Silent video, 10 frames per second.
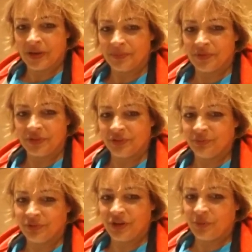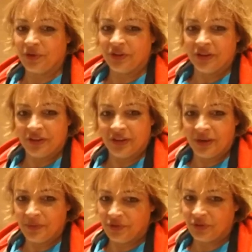Um, the system's not working.
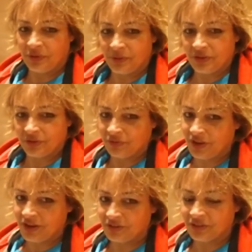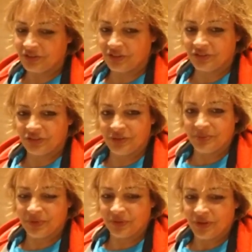I'm going to show a bunch of flaws in the system
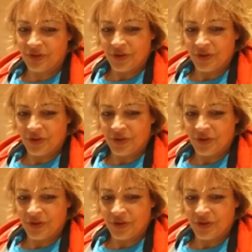and